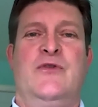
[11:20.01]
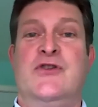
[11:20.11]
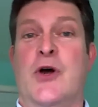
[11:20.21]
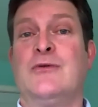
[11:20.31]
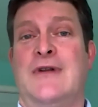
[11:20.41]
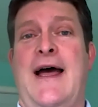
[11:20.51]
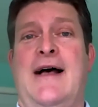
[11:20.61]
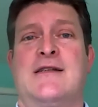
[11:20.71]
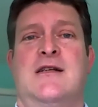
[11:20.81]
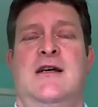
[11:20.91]
don't
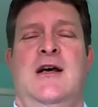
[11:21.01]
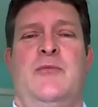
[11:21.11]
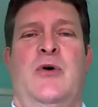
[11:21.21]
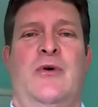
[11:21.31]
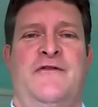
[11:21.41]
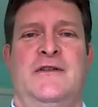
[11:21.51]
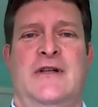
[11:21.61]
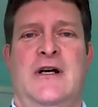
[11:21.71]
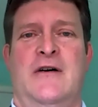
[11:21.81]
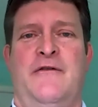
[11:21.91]
last. But what
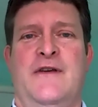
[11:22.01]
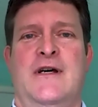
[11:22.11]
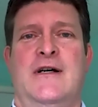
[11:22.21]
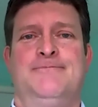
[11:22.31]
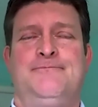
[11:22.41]
Philadelphia